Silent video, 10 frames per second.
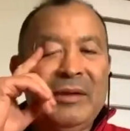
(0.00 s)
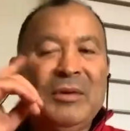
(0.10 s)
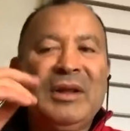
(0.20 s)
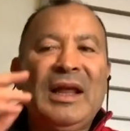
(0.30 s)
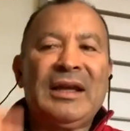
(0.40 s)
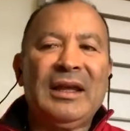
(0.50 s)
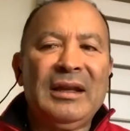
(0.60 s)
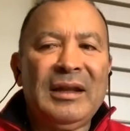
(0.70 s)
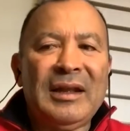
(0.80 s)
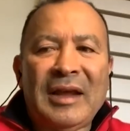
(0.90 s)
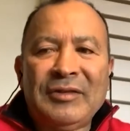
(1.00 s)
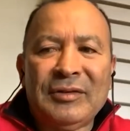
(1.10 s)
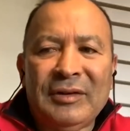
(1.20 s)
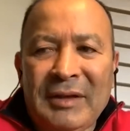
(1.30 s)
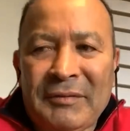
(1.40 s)
think we're lucky at
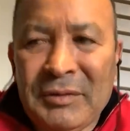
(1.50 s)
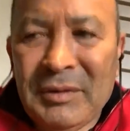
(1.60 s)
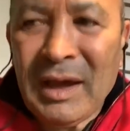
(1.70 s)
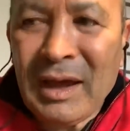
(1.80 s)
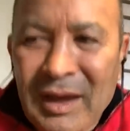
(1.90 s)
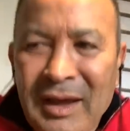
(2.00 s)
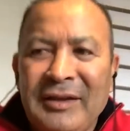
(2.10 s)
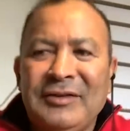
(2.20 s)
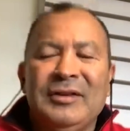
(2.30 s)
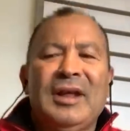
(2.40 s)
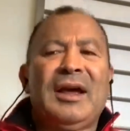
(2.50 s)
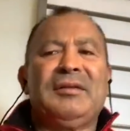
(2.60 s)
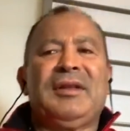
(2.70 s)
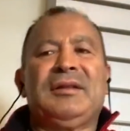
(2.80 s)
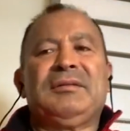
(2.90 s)
international level, as you
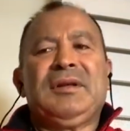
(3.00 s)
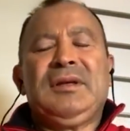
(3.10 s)
know, that